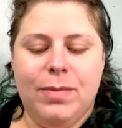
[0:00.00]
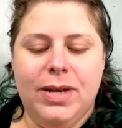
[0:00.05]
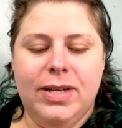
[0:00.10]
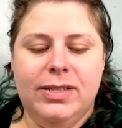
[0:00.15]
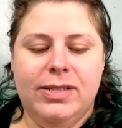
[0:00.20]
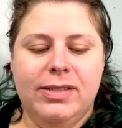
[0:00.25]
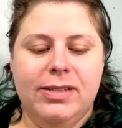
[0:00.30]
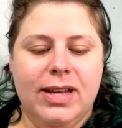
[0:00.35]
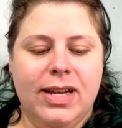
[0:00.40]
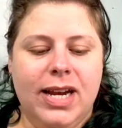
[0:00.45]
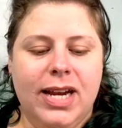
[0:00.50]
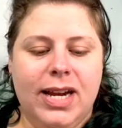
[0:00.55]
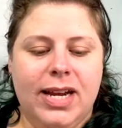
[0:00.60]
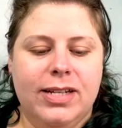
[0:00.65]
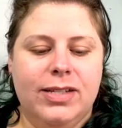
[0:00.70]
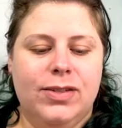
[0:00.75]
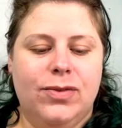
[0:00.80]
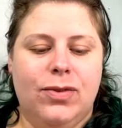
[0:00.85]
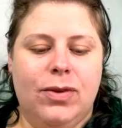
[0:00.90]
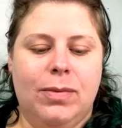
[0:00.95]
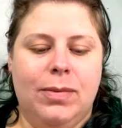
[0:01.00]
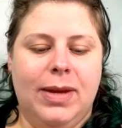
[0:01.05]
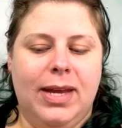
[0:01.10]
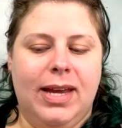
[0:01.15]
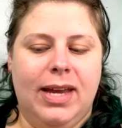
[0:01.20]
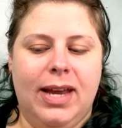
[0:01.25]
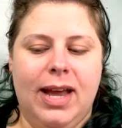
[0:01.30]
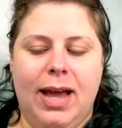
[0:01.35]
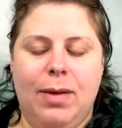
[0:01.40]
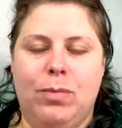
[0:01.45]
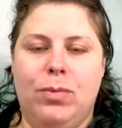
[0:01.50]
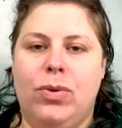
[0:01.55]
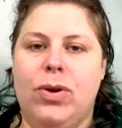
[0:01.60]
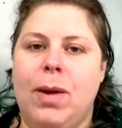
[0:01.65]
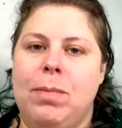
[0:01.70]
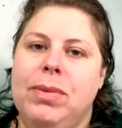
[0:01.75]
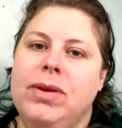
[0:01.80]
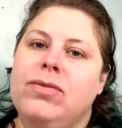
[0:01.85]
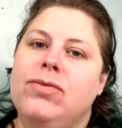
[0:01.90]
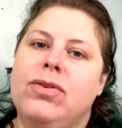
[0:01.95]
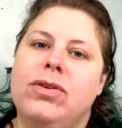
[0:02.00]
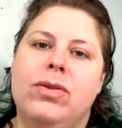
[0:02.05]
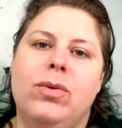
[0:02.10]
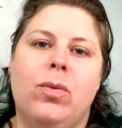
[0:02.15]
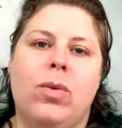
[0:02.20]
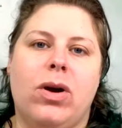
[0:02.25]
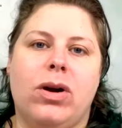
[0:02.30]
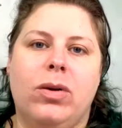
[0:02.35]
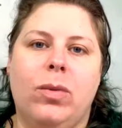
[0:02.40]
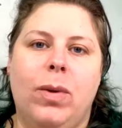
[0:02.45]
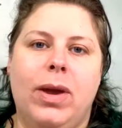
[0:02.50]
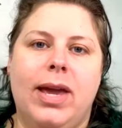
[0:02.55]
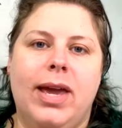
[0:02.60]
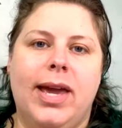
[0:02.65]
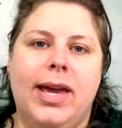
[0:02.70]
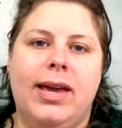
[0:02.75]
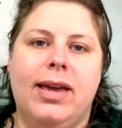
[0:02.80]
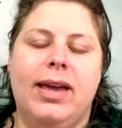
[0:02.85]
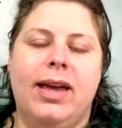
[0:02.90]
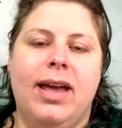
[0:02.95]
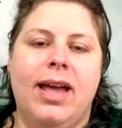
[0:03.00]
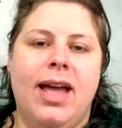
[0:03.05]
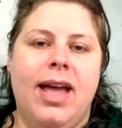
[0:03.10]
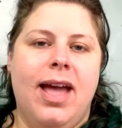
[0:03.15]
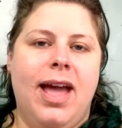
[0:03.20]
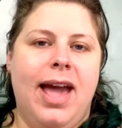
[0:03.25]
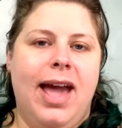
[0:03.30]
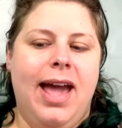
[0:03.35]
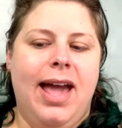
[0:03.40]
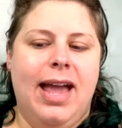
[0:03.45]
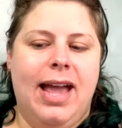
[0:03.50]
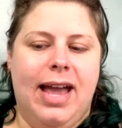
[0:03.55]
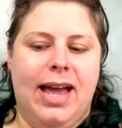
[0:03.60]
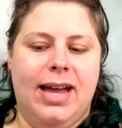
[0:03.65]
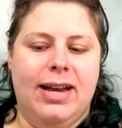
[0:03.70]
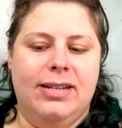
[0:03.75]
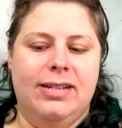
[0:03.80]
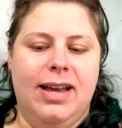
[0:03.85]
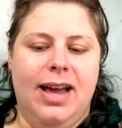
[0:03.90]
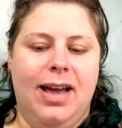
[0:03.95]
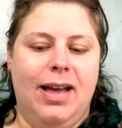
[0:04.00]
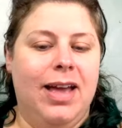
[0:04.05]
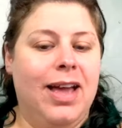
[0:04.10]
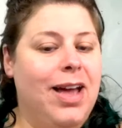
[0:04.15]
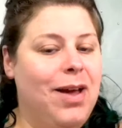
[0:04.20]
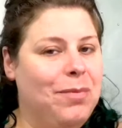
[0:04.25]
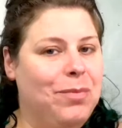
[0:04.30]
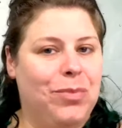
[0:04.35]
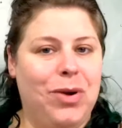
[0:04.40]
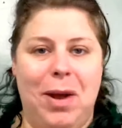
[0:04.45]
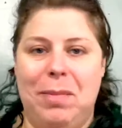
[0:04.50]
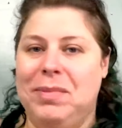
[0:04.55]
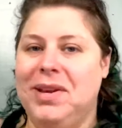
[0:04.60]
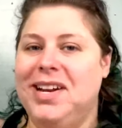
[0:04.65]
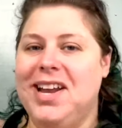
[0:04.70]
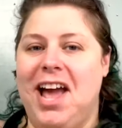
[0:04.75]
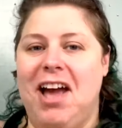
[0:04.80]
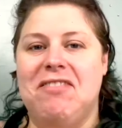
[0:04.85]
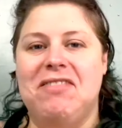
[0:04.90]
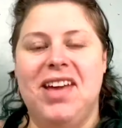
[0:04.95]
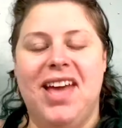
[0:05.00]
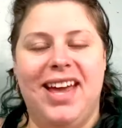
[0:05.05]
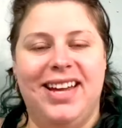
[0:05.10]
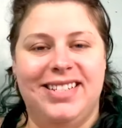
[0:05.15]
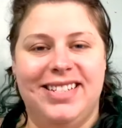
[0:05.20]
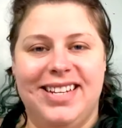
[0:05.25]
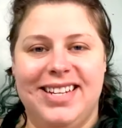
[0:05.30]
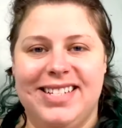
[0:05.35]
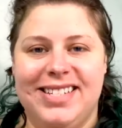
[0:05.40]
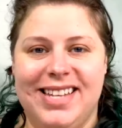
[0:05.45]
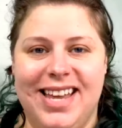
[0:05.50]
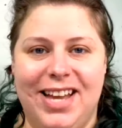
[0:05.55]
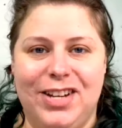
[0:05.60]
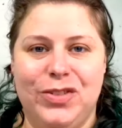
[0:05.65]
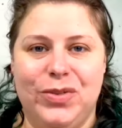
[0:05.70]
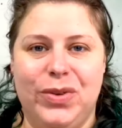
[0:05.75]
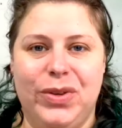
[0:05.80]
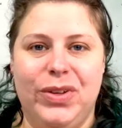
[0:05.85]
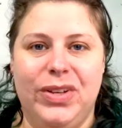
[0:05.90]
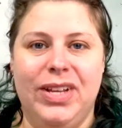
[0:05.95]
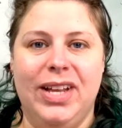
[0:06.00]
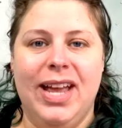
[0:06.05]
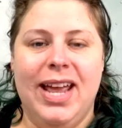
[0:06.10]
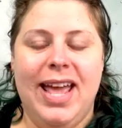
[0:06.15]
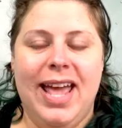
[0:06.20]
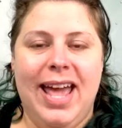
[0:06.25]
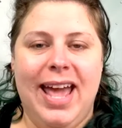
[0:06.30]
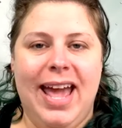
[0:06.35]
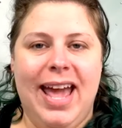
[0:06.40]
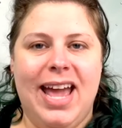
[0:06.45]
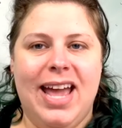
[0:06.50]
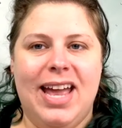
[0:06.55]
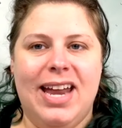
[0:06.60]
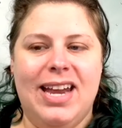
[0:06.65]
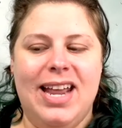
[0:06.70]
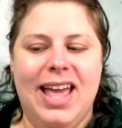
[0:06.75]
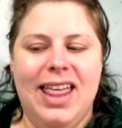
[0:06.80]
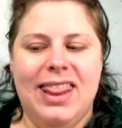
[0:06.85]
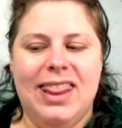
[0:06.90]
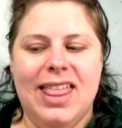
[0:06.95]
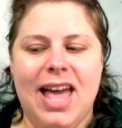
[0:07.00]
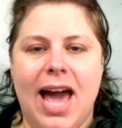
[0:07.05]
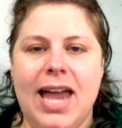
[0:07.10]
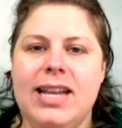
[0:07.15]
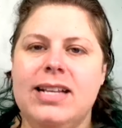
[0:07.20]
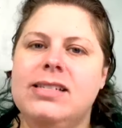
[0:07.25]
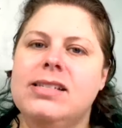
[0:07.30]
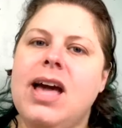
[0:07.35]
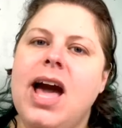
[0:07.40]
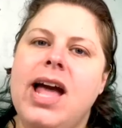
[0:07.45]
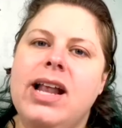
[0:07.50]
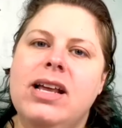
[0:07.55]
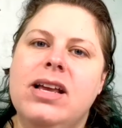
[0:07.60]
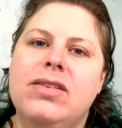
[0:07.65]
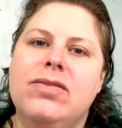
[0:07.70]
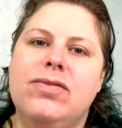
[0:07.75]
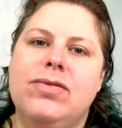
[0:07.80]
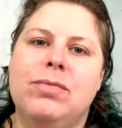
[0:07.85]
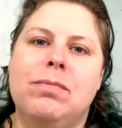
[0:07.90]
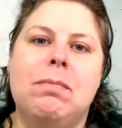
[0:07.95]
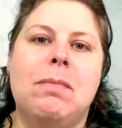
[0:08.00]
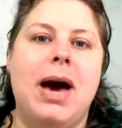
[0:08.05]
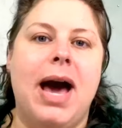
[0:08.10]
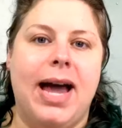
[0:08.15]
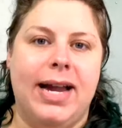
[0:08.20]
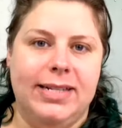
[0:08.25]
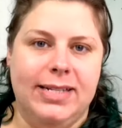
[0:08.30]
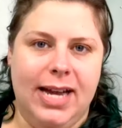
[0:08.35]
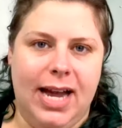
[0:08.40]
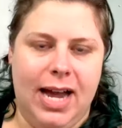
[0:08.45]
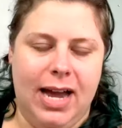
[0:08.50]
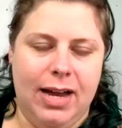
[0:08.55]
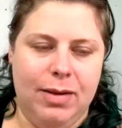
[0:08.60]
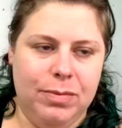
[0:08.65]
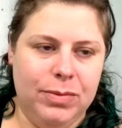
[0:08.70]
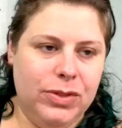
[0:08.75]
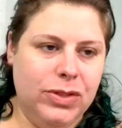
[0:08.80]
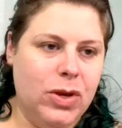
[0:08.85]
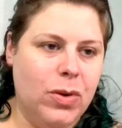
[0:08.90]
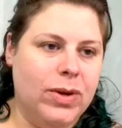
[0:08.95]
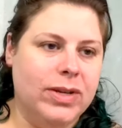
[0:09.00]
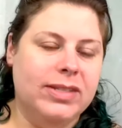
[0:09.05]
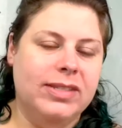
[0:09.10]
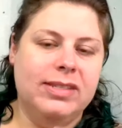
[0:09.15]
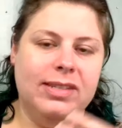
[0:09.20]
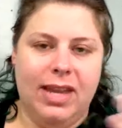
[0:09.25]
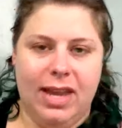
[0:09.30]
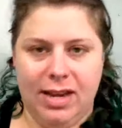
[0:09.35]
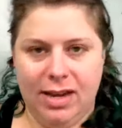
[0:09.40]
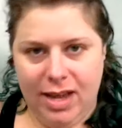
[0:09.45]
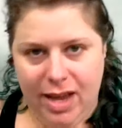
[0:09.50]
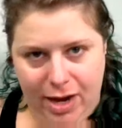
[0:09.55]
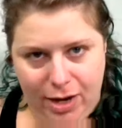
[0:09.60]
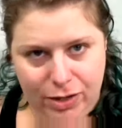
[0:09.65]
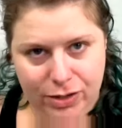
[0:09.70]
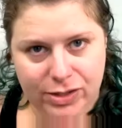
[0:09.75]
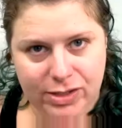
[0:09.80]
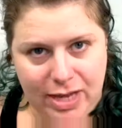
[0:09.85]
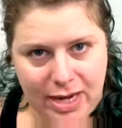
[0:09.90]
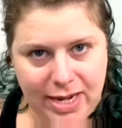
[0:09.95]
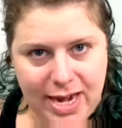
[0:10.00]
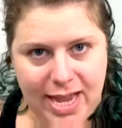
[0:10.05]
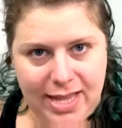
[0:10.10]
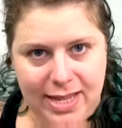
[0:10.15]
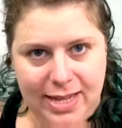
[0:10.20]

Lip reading: Sunday nights for me, I'm prepping for the work week and I'm prepping to have a hectic schedule, and that is kind of my time. So it's Skincare Sunday.